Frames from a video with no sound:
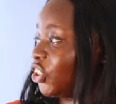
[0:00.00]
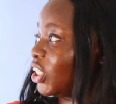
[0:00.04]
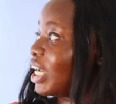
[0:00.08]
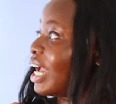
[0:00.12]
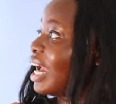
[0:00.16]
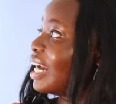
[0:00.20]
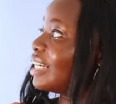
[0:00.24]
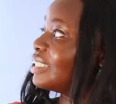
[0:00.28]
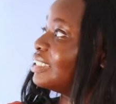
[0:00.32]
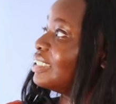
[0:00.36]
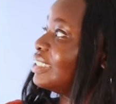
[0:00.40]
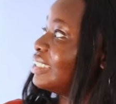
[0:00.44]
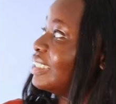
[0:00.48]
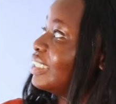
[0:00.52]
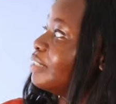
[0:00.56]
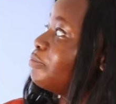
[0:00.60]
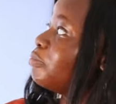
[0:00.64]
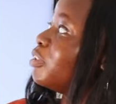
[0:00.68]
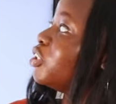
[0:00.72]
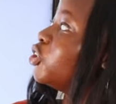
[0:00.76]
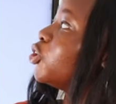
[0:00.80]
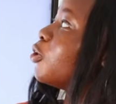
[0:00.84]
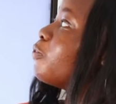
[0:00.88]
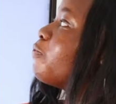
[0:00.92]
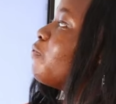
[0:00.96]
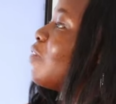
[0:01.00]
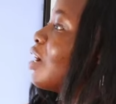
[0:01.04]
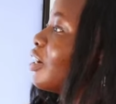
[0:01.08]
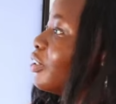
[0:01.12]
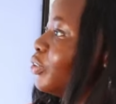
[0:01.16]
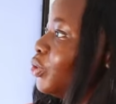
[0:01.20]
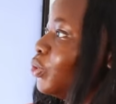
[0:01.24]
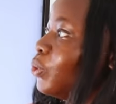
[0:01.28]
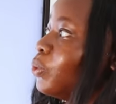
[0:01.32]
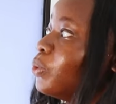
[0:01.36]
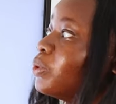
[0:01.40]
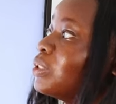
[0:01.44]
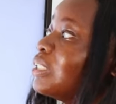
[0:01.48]
Jihad is a major
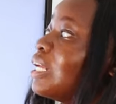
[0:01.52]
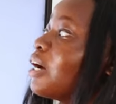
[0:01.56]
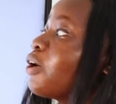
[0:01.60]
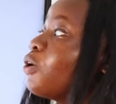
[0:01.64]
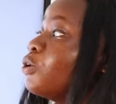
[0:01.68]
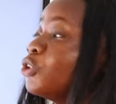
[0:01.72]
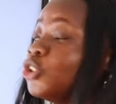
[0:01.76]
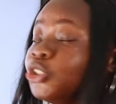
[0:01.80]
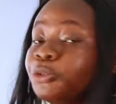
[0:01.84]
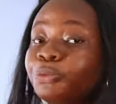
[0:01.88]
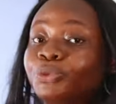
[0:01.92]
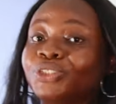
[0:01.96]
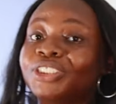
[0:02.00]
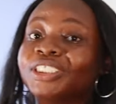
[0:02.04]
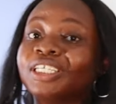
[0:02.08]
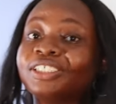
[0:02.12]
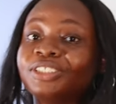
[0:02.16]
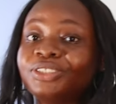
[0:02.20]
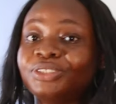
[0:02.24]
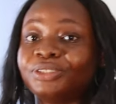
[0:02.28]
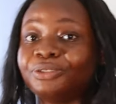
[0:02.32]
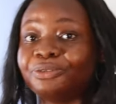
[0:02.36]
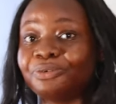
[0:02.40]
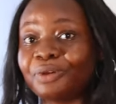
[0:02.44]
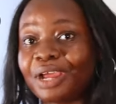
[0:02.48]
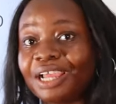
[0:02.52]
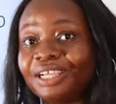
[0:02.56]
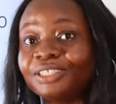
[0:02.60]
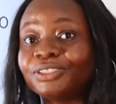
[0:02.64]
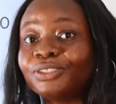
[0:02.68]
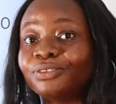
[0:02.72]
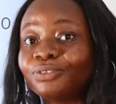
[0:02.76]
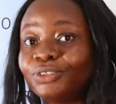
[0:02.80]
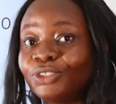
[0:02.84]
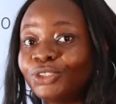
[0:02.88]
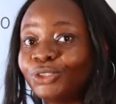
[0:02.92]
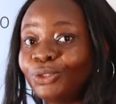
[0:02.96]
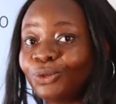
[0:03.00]
factor that contributed to the
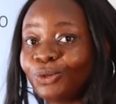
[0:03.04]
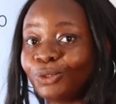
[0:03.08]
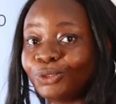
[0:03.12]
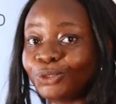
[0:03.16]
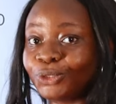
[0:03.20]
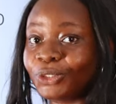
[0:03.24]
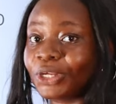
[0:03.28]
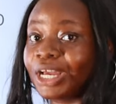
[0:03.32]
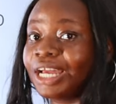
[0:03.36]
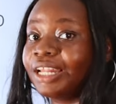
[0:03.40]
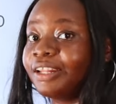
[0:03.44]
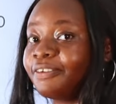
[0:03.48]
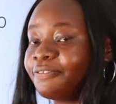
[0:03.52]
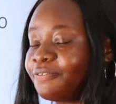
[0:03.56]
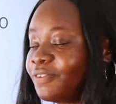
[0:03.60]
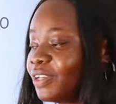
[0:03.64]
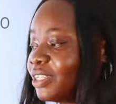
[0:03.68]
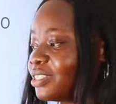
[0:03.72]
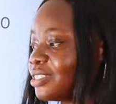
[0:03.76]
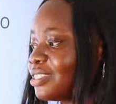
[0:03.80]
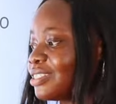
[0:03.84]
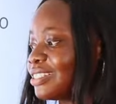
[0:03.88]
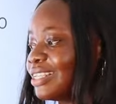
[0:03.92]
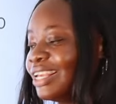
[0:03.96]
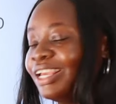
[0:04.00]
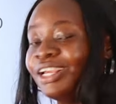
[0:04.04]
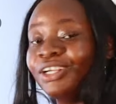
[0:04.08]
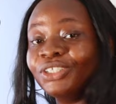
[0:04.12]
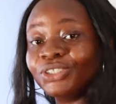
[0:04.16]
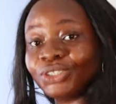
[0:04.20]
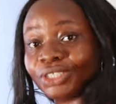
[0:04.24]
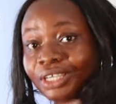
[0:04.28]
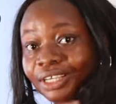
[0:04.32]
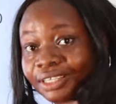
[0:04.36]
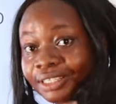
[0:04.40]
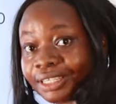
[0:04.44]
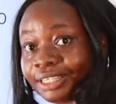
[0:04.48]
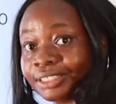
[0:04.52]
rise of the Sokoto Caliphate.
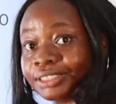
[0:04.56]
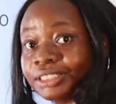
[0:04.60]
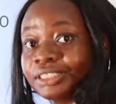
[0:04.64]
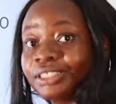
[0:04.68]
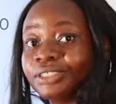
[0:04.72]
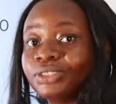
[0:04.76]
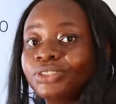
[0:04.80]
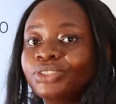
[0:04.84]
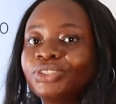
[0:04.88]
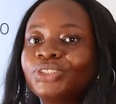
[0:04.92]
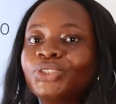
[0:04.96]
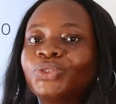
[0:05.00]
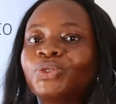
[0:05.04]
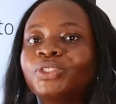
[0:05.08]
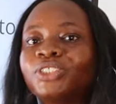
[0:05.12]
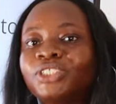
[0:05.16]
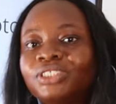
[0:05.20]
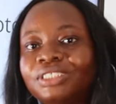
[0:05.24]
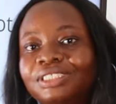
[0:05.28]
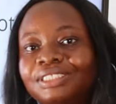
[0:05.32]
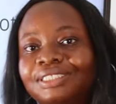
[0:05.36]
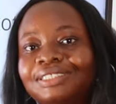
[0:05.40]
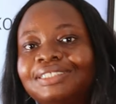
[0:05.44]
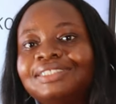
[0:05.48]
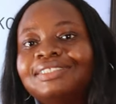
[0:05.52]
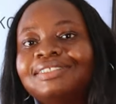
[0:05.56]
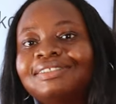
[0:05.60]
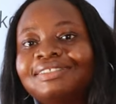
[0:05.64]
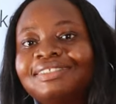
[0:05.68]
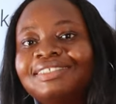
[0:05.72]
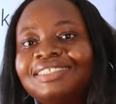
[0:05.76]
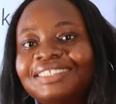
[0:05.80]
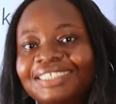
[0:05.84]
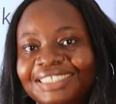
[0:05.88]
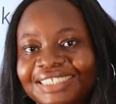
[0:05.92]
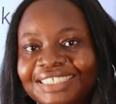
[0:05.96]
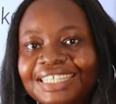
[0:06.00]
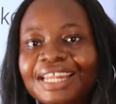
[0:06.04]
So our answer to this question is D,
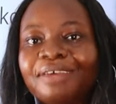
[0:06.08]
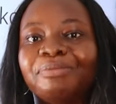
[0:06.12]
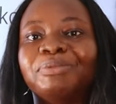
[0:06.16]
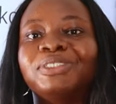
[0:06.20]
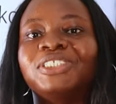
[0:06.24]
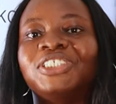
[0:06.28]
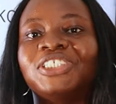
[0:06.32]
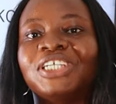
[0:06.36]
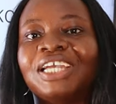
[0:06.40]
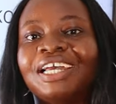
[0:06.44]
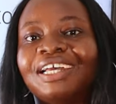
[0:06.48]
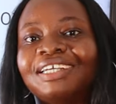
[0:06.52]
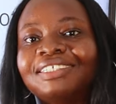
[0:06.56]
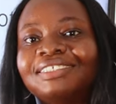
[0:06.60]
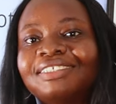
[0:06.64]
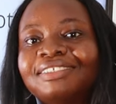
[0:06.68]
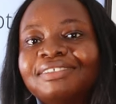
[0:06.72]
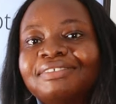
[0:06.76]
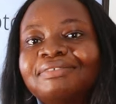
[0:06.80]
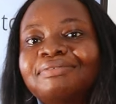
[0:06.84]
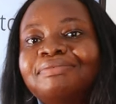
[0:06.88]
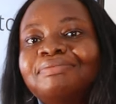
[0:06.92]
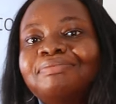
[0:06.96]
Islamic Jihad.